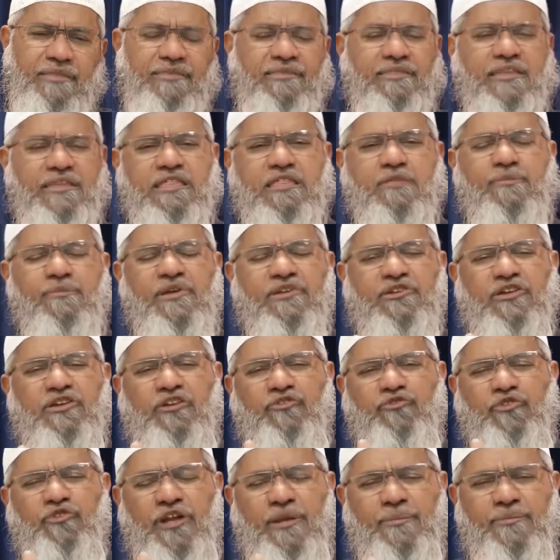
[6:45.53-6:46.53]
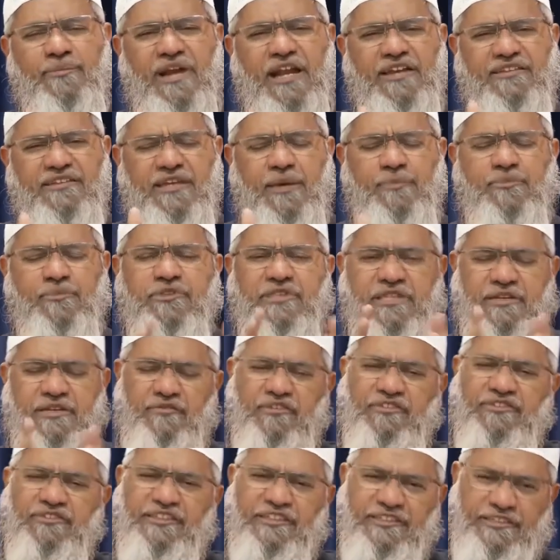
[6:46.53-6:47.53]
This is mentioned in Surah Imran, chapter 3,
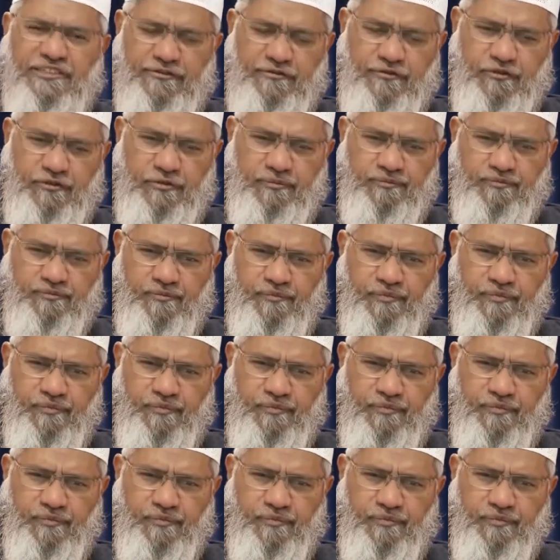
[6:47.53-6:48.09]
verse 64.